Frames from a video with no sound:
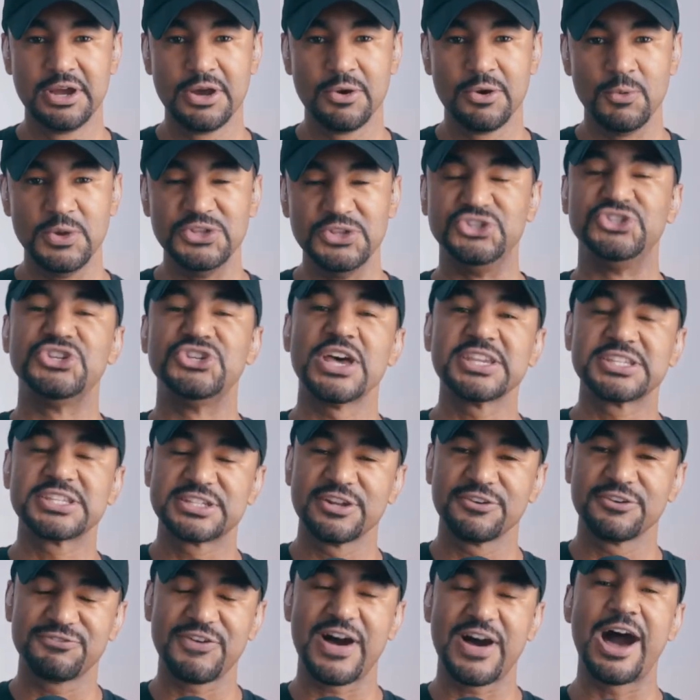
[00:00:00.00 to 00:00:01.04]
We
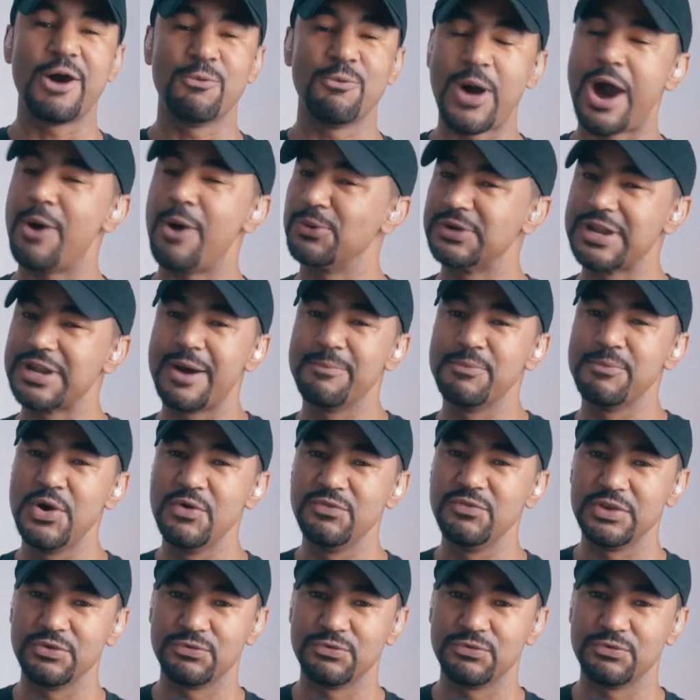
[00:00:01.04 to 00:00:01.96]
justify why we're not moving